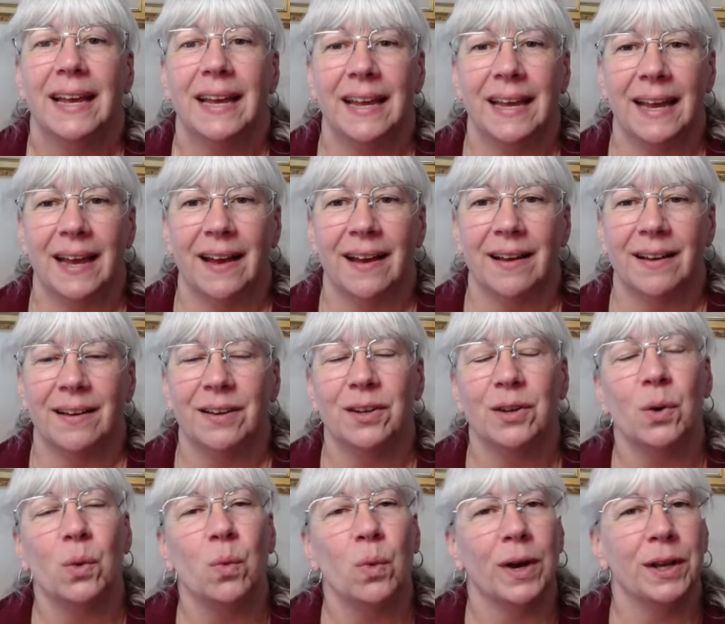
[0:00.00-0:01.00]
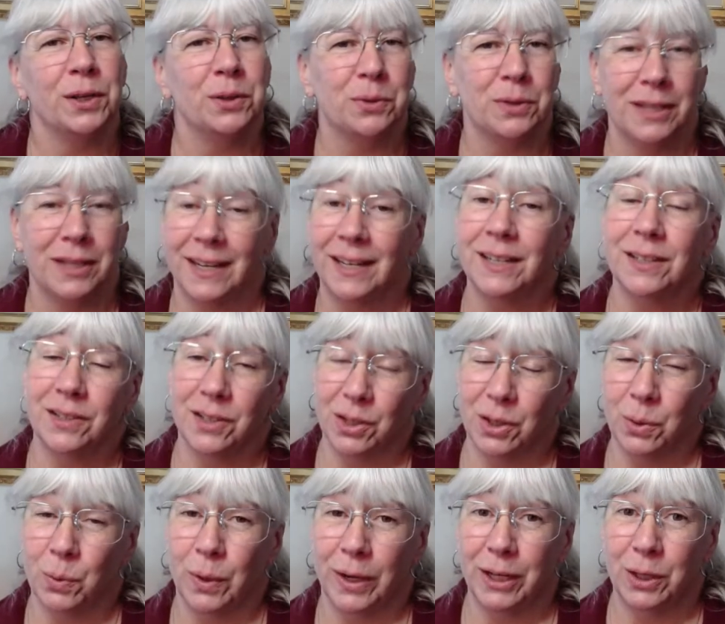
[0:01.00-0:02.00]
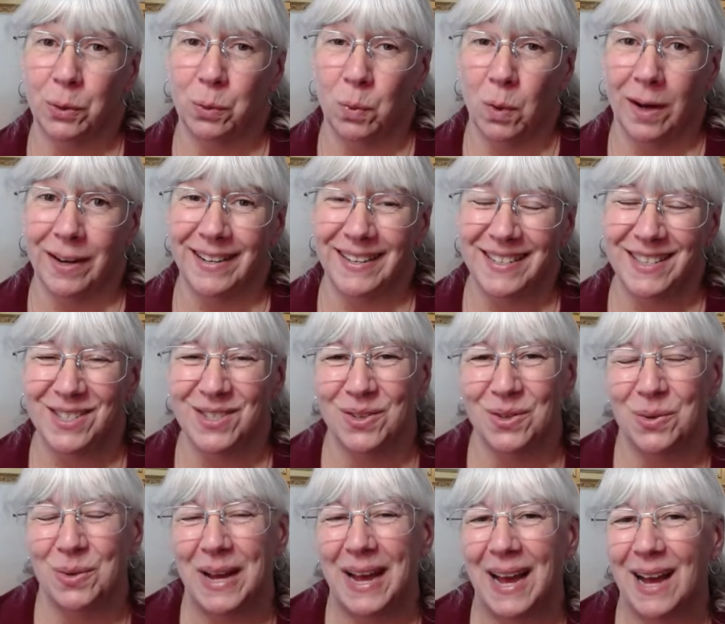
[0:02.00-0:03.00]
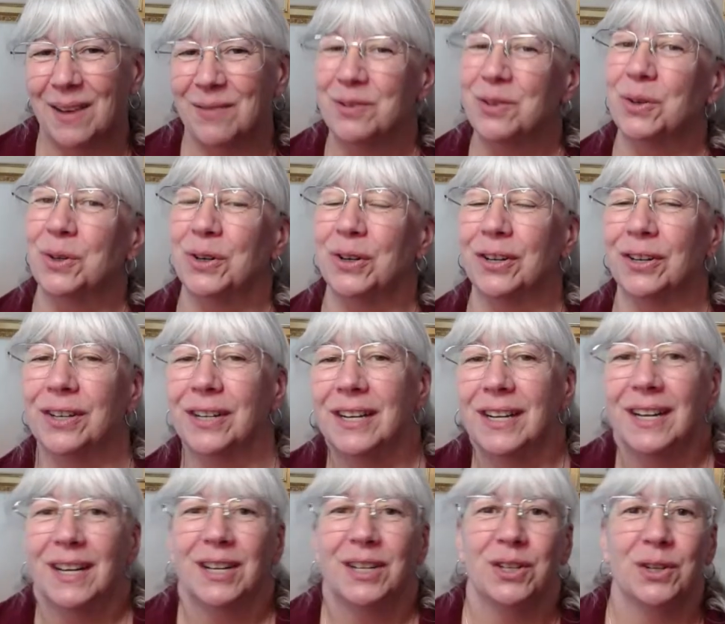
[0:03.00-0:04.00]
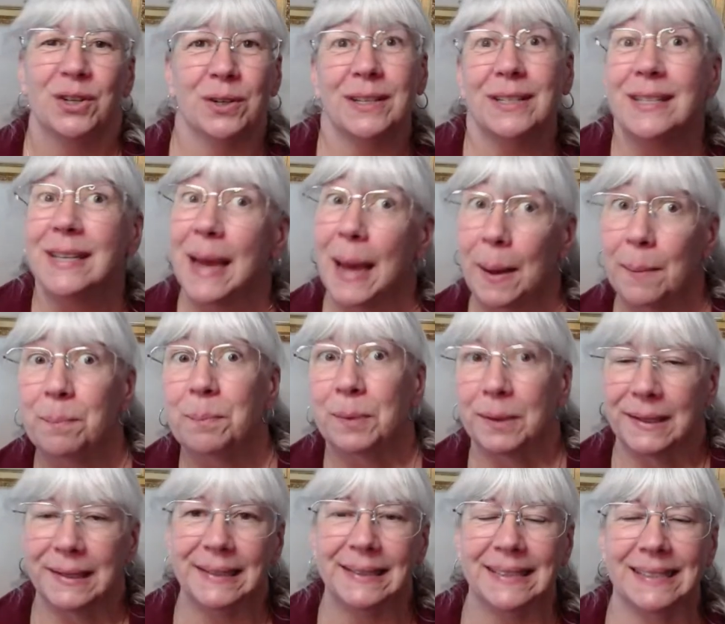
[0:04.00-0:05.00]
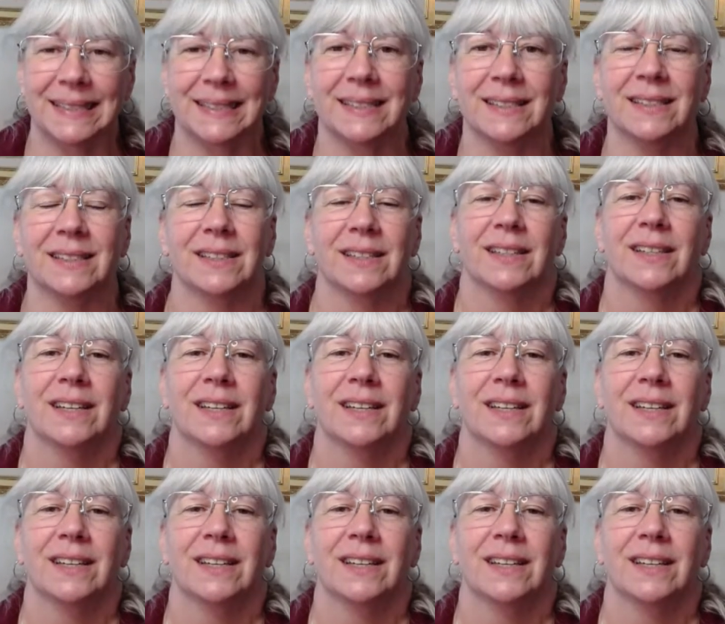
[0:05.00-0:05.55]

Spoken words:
And when you get it to the way you want it, so you have your templated